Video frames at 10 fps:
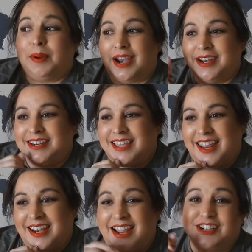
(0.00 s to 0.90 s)
But I didn't
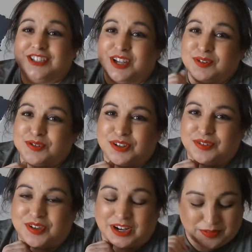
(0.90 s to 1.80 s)
get it. I just thought it was
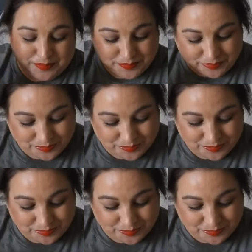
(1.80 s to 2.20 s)
really funny.